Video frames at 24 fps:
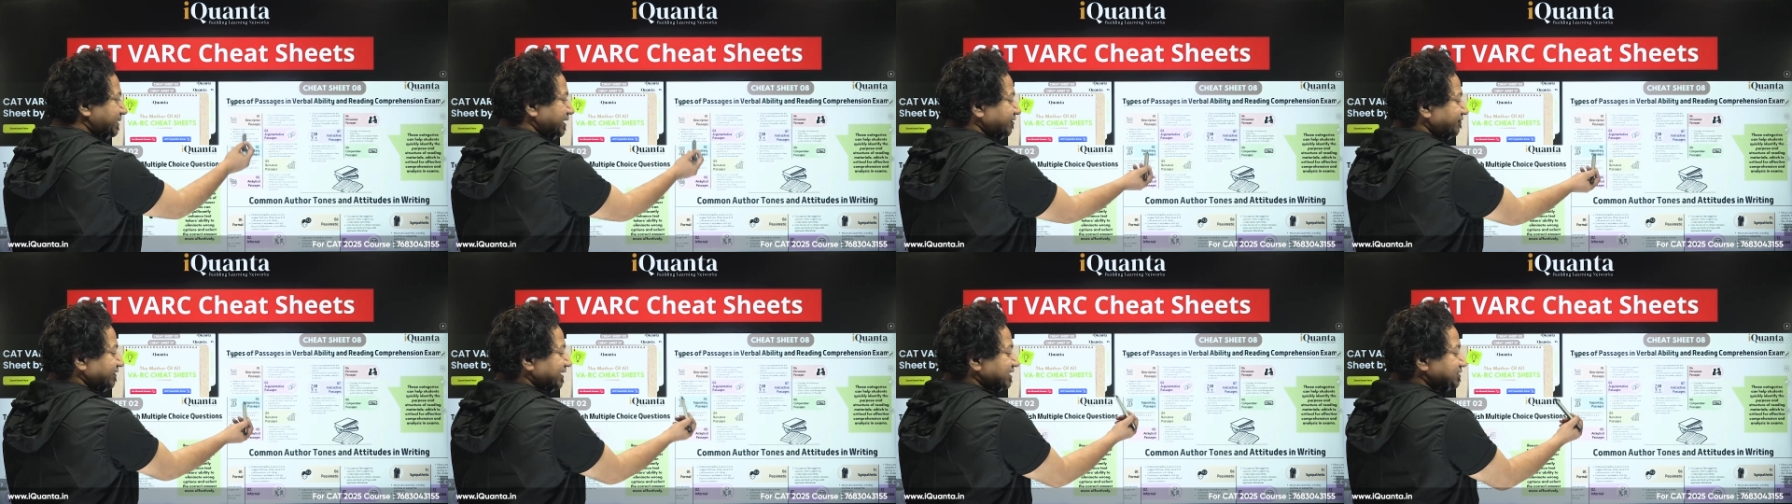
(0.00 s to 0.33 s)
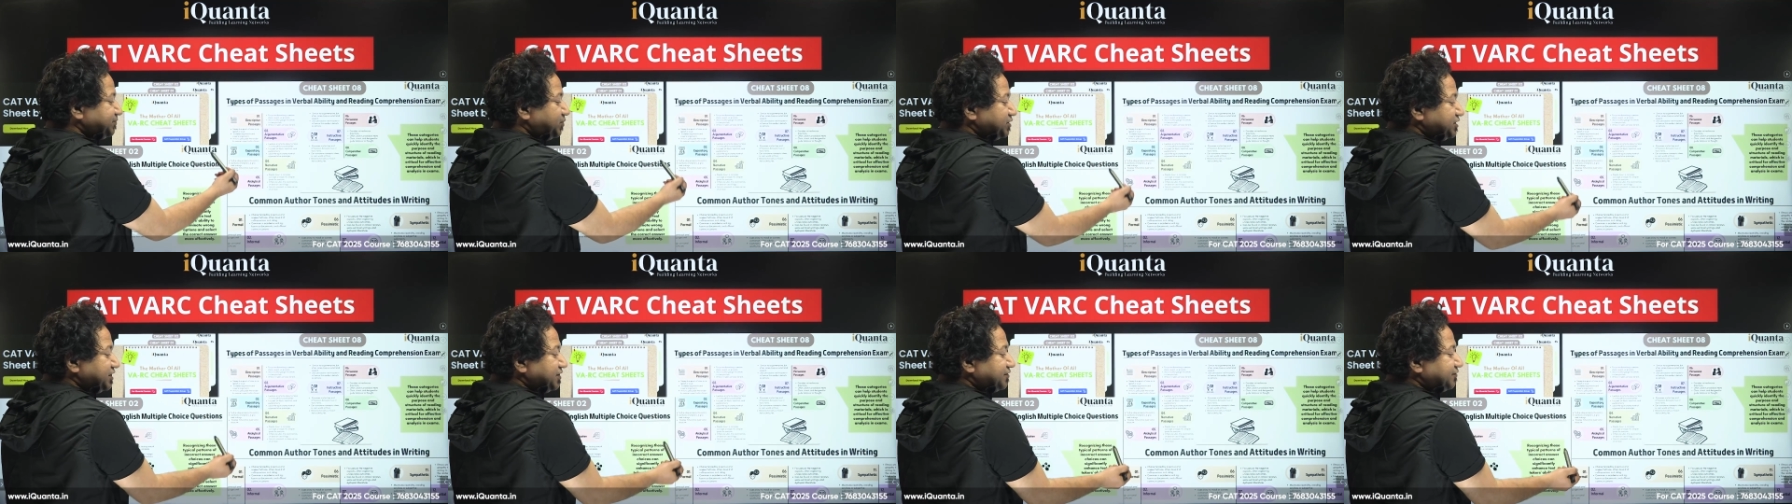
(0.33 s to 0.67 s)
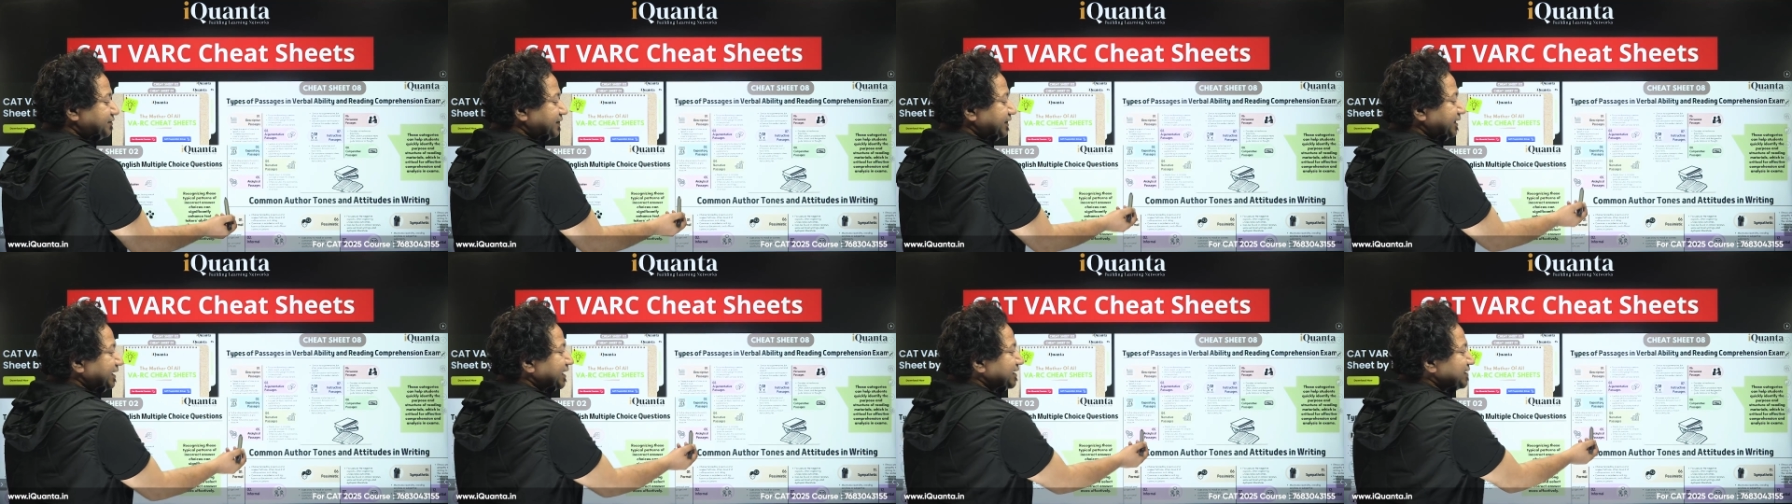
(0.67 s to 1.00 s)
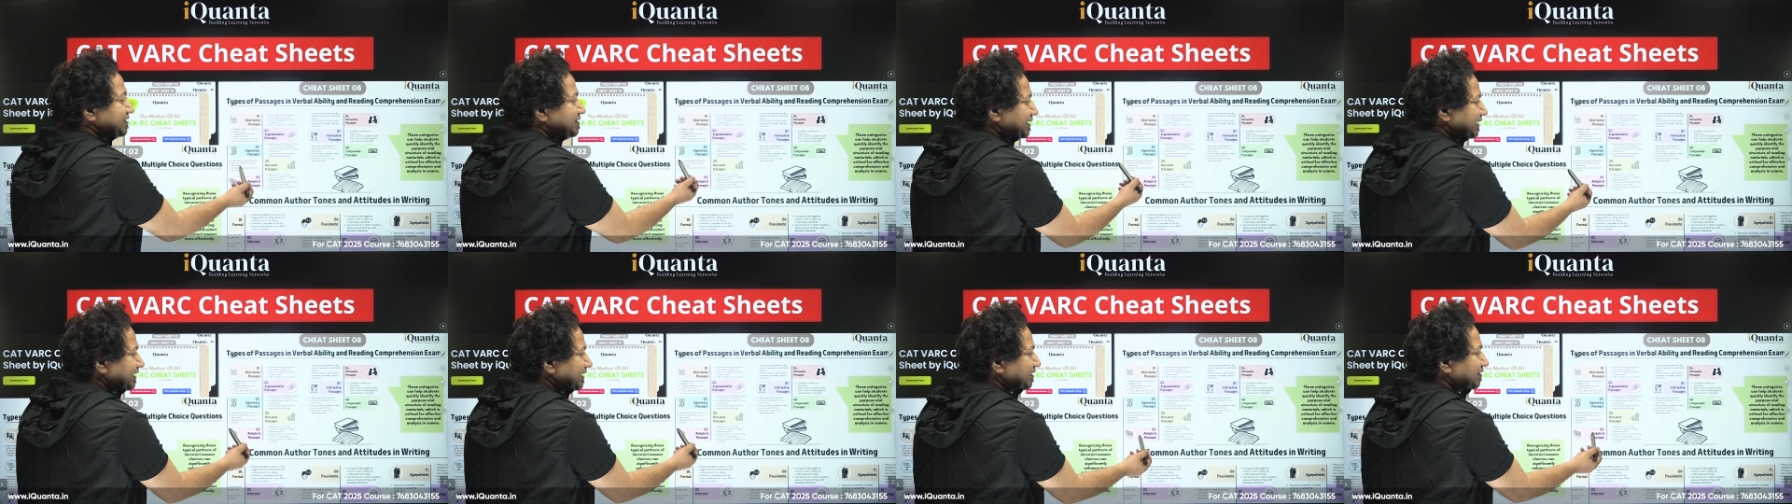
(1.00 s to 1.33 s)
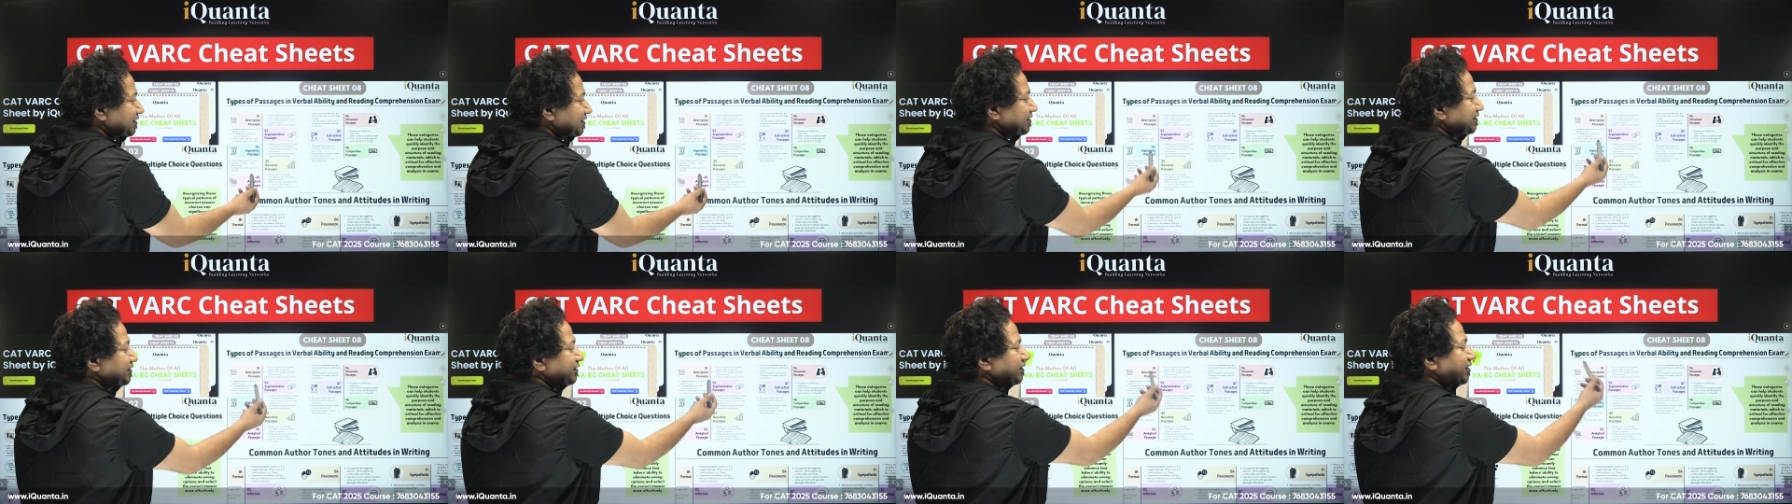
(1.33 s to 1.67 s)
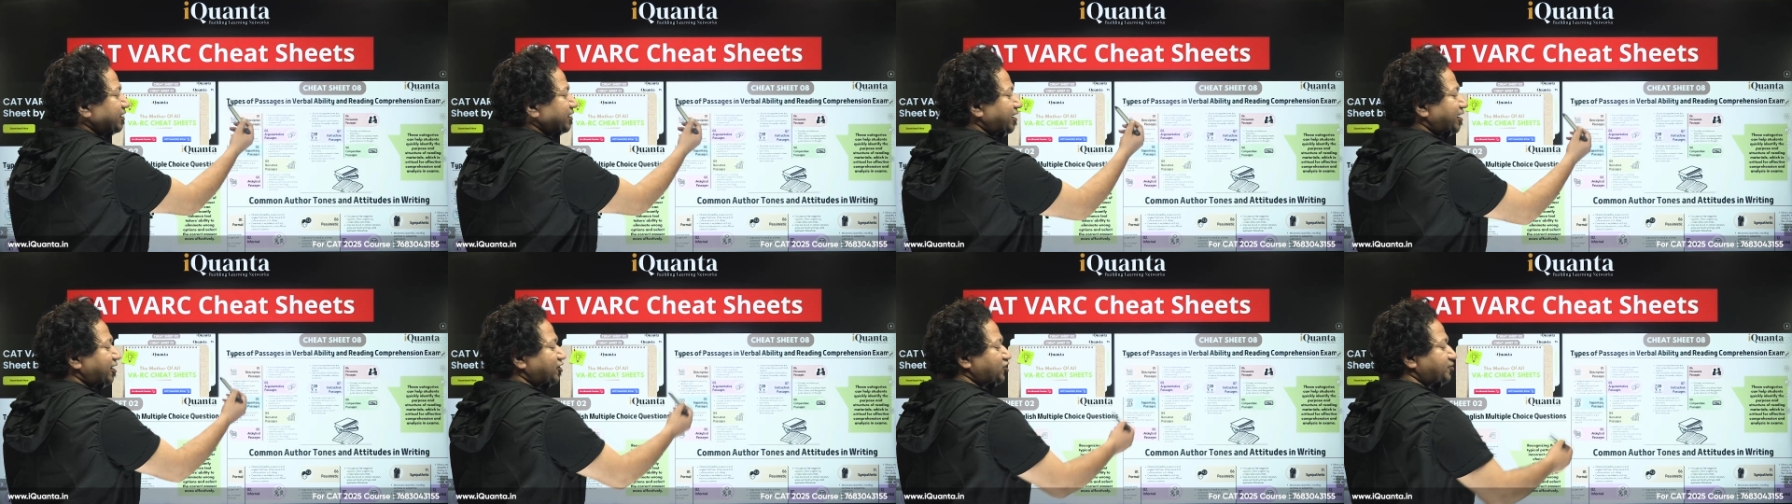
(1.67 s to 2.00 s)
expository, analytical,
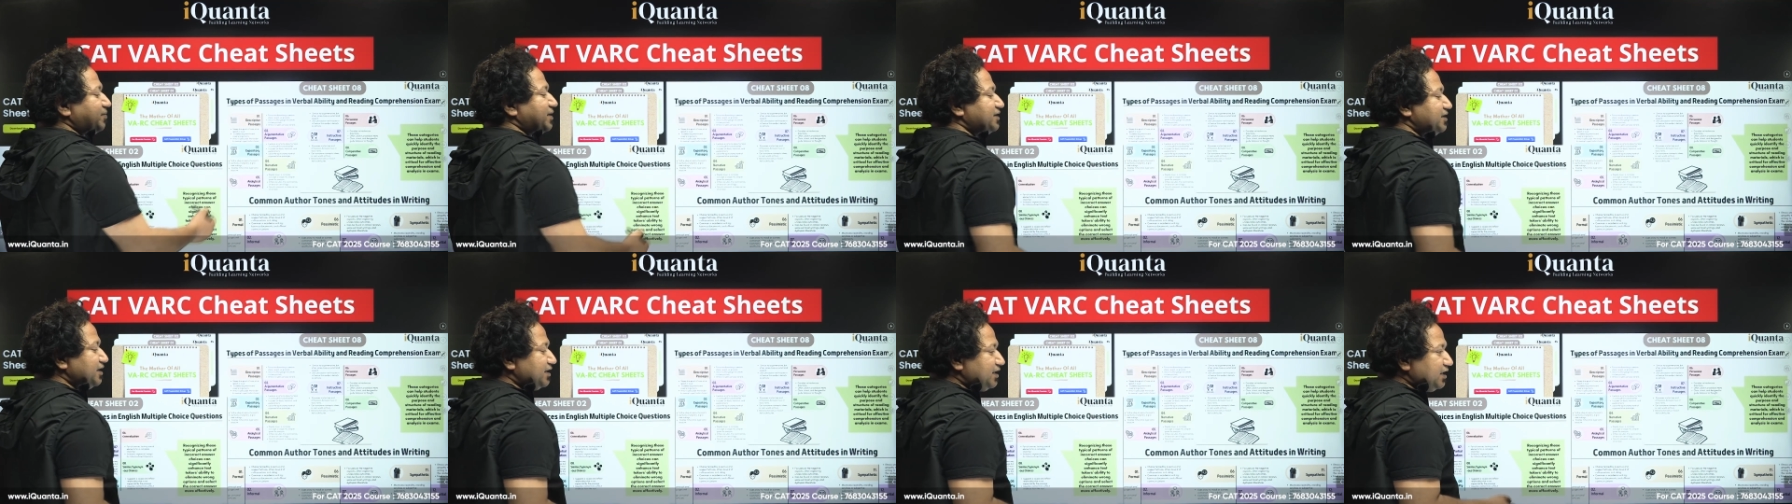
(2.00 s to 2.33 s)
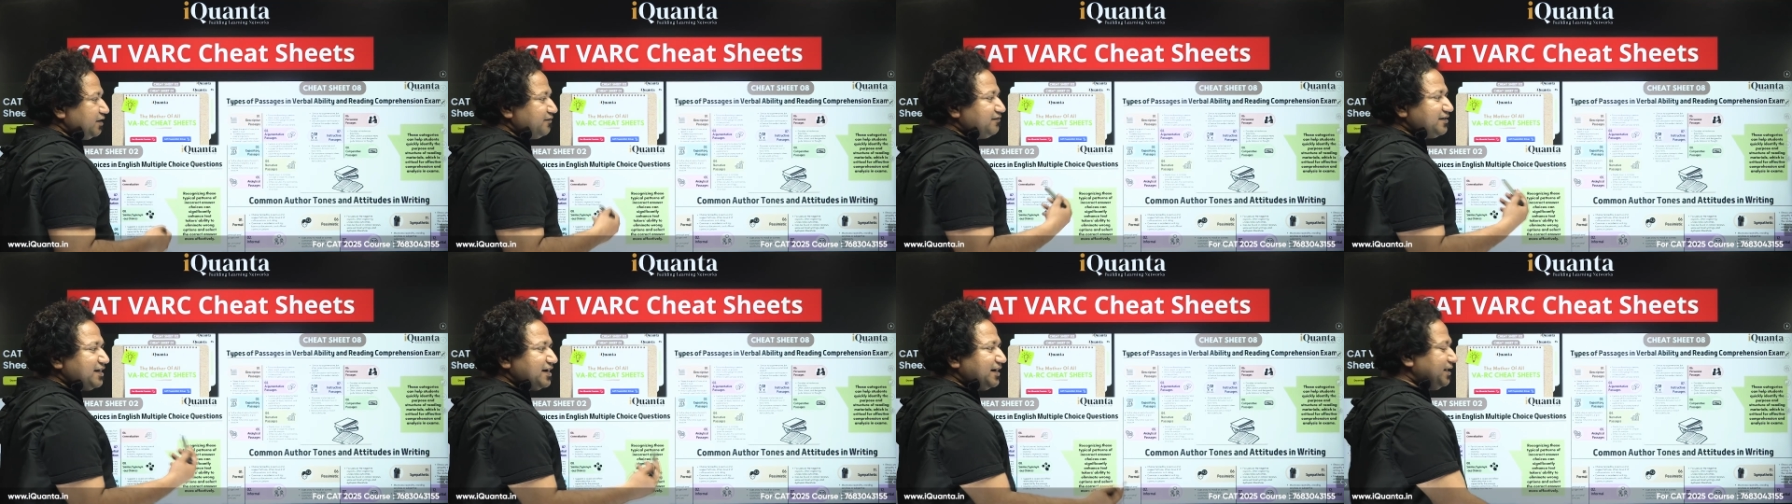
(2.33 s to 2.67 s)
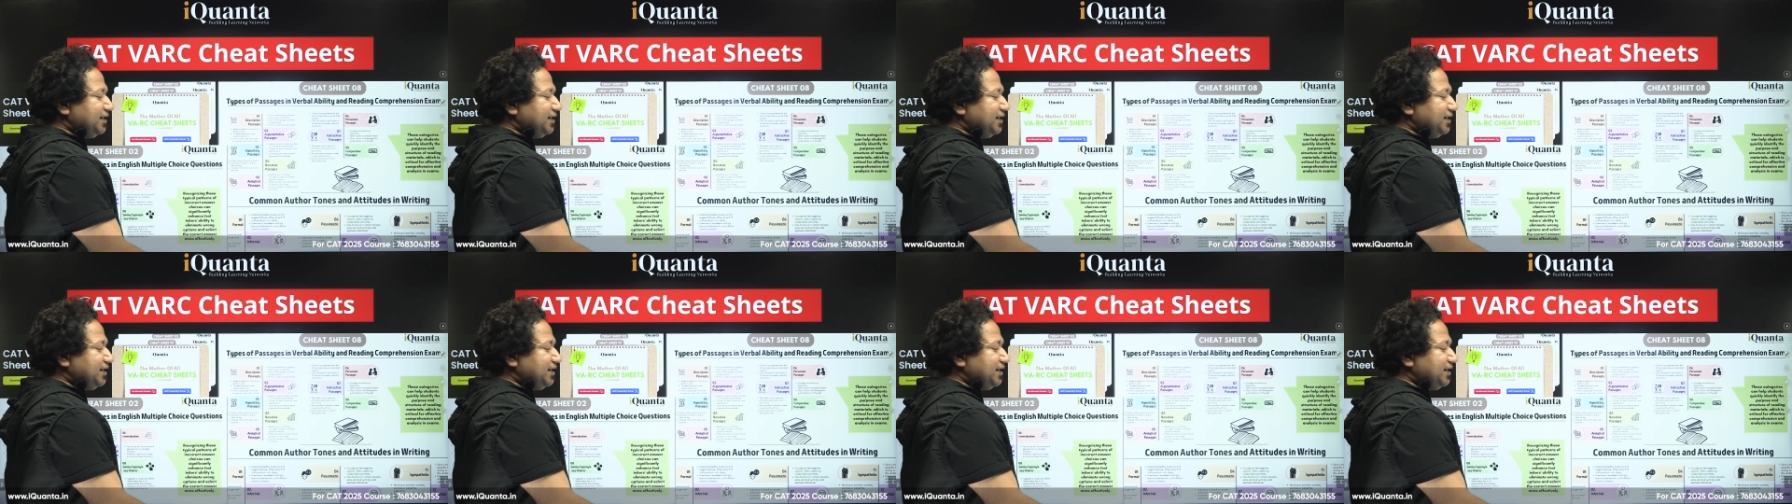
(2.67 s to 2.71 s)
argumentative, narrative,